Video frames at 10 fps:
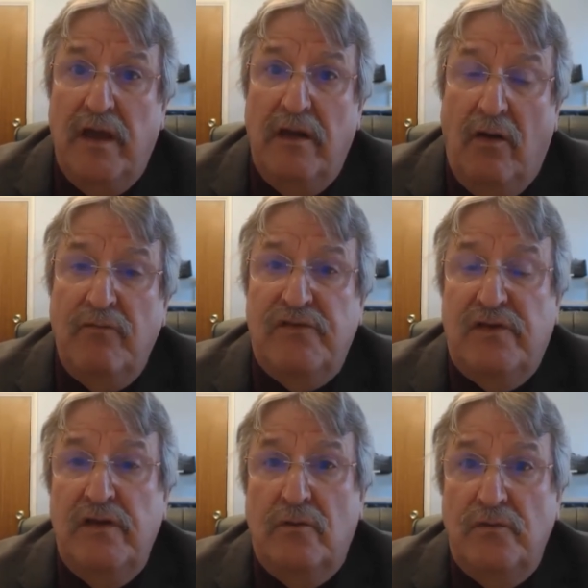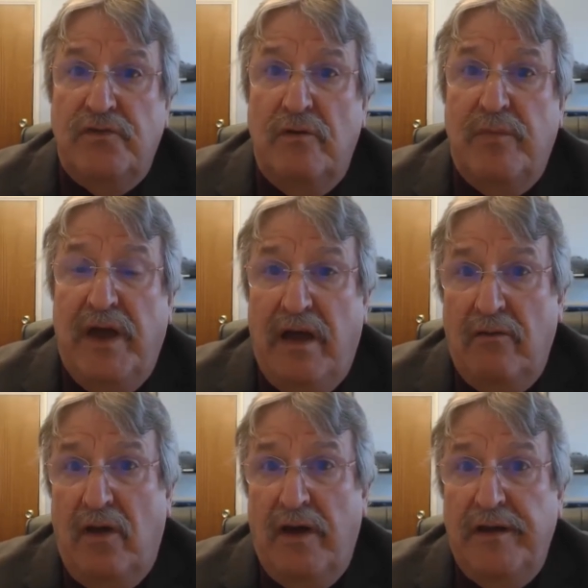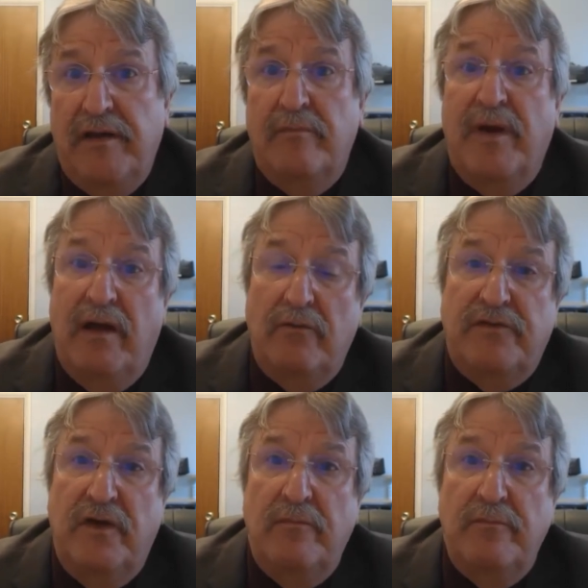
He'll obviously also be outlining about